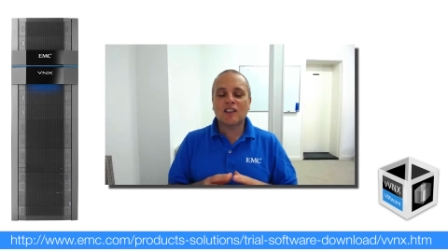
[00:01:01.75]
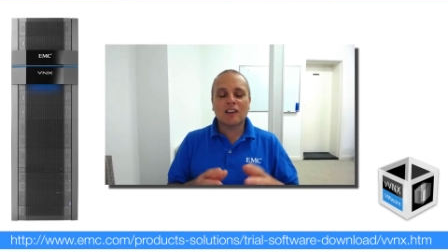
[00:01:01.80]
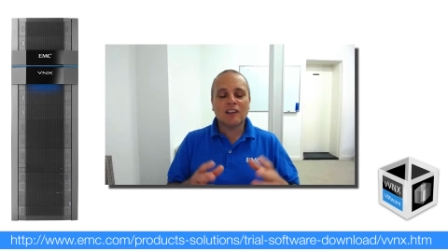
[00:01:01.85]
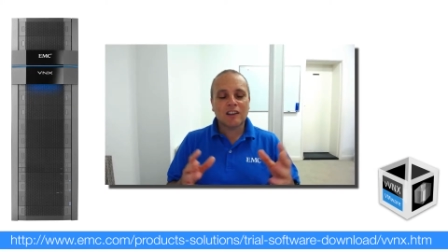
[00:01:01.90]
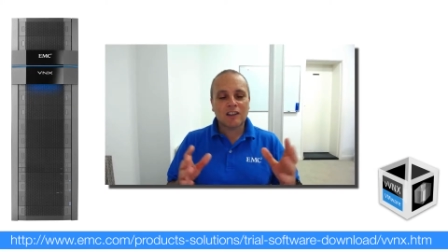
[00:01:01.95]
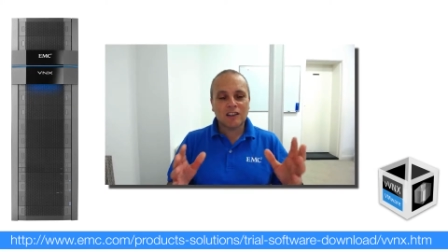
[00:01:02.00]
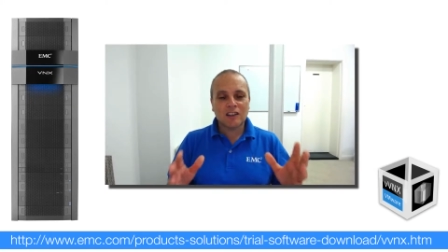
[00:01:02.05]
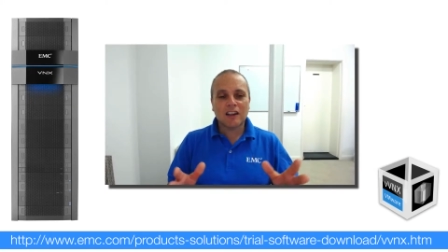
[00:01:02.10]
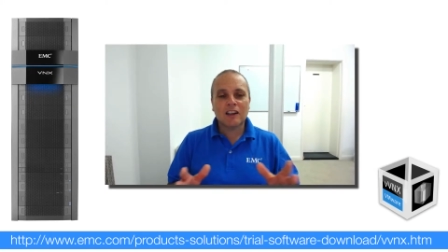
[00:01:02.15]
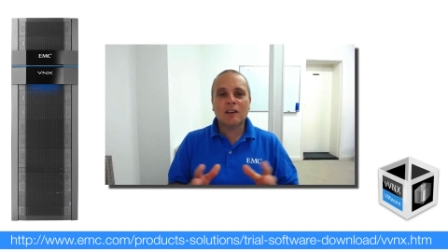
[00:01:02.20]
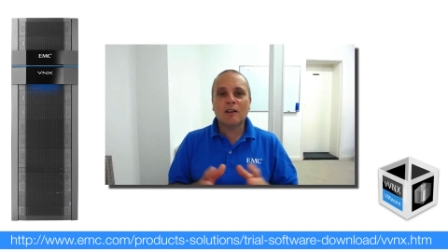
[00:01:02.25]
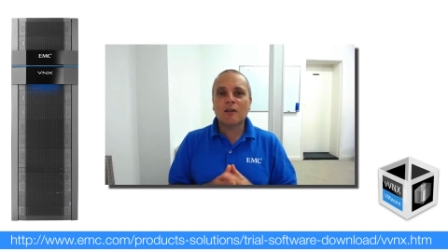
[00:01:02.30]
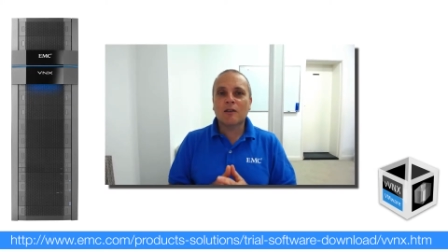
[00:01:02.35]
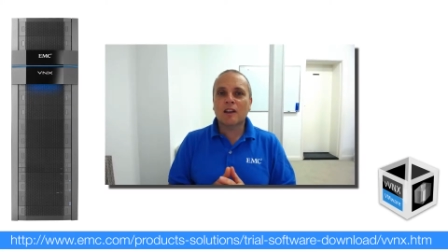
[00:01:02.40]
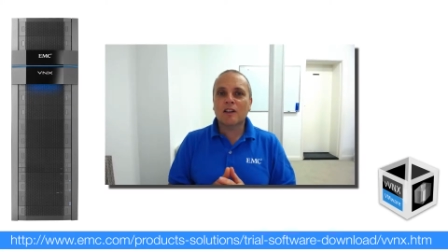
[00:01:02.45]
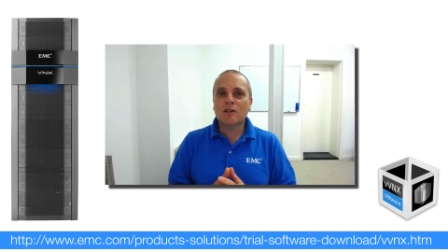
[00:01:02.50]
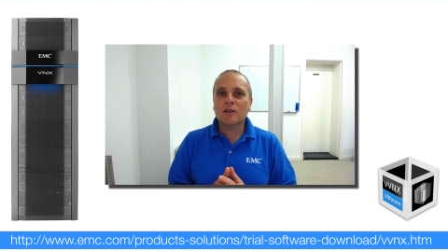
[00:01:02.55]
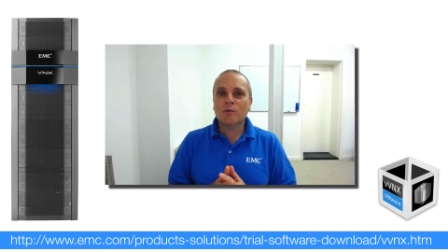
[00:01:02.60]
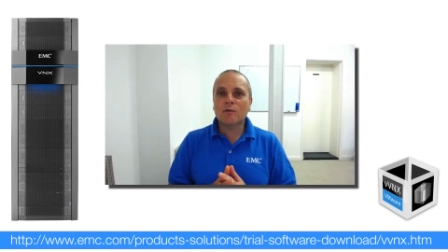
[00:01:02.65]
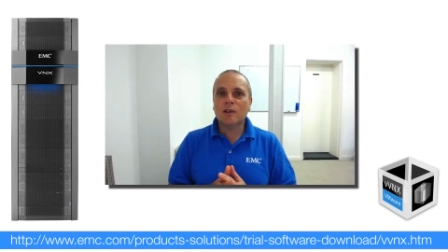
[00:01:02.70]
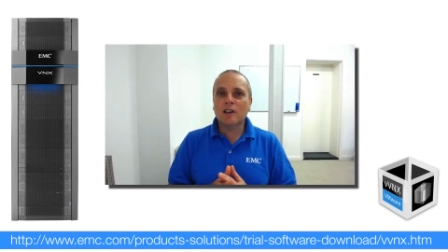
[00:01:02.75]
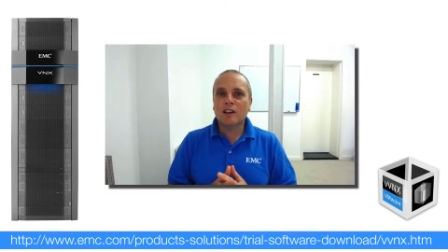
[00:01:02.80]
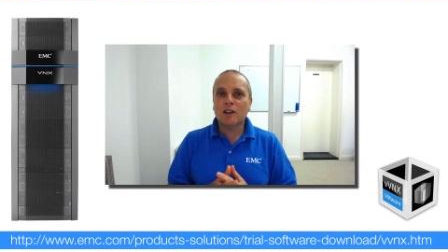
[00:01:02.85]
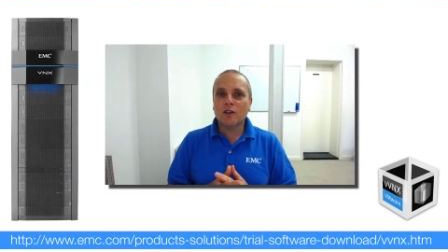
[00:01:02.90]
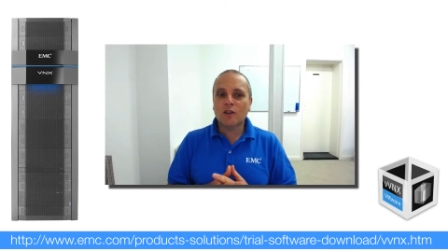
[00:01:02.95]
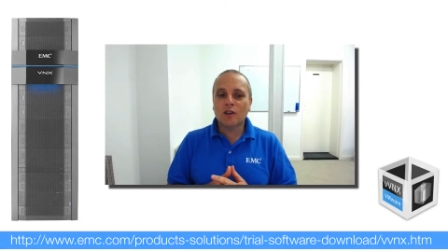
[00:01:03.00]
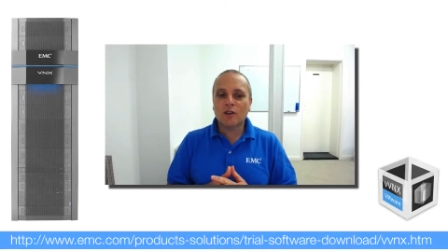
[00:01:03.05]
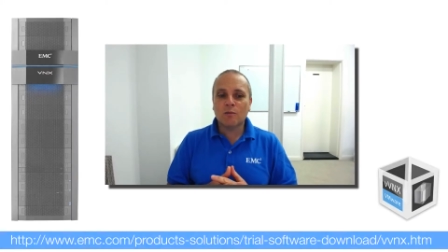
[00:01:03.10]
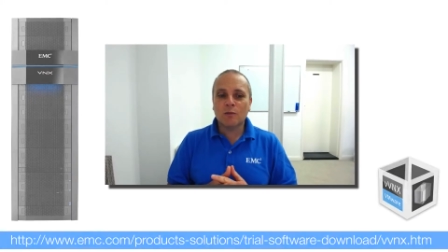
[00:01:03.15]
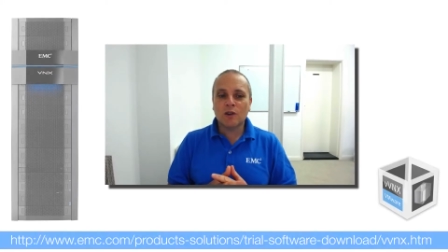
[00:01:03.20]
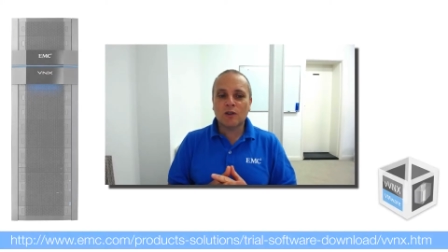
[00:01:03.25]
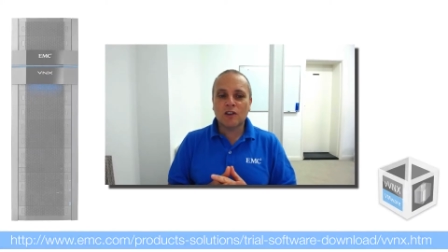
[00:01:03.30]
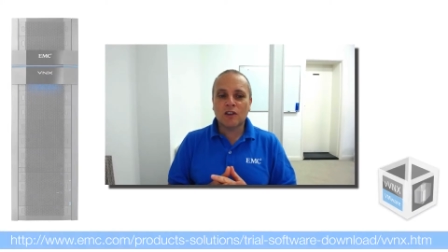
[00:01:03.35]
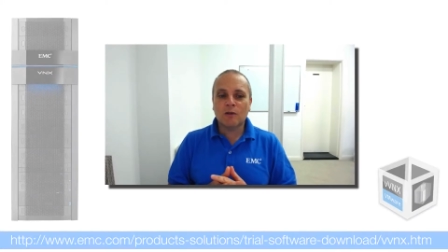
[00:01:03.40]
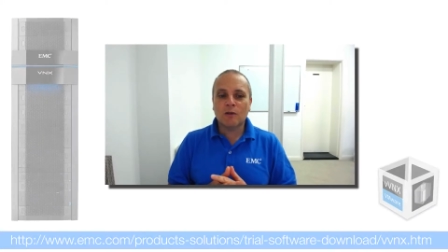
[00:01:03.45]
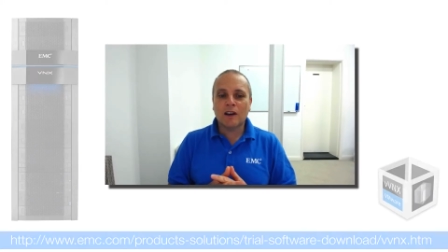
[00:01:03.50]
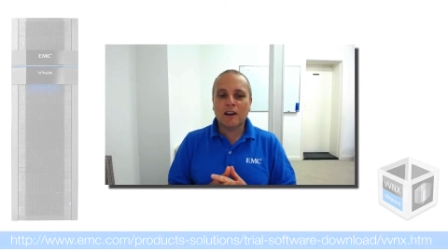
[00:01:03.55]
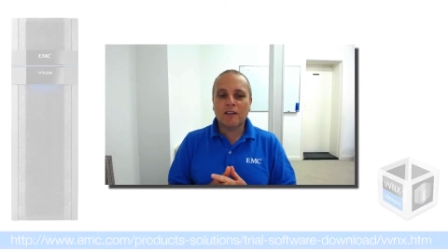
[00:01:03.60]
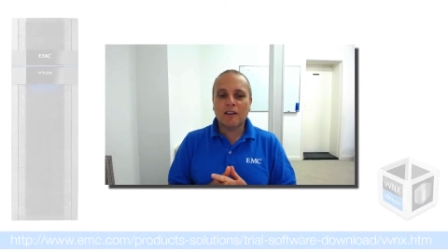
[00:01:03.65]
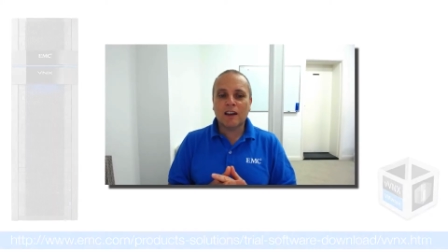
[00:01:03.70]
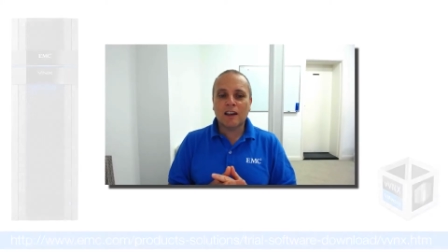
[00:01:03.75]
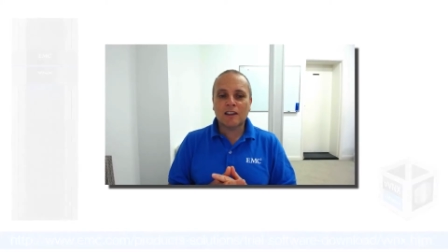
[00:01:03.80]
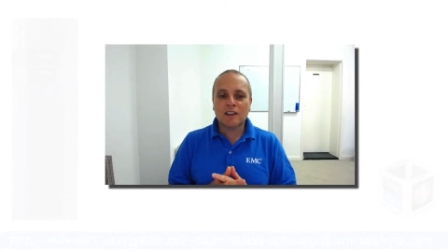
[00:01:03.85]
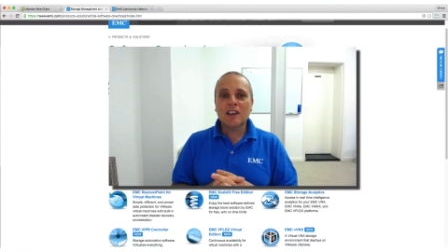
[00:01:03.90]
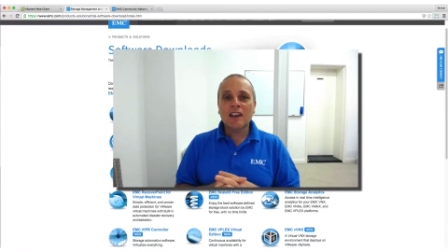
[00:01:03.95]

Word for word: like I say, uh, there's a really good community around that.